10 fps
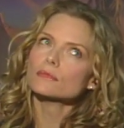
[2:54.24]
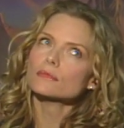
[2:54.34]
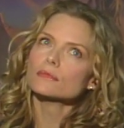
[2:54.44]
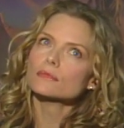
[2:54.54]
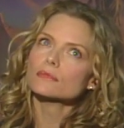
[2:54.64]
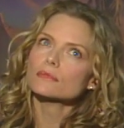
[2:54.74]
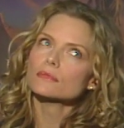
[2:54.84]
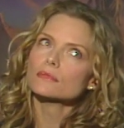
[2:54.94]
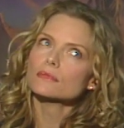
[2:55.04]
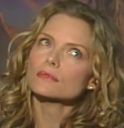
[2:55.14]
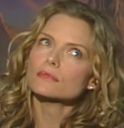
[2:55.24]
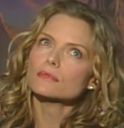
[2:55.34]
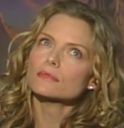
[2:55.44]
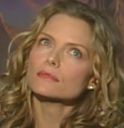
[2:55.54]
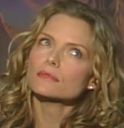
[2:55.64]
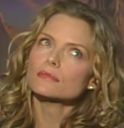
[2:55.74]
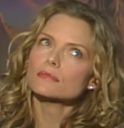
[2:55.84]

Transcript: No one is speaking in this clip.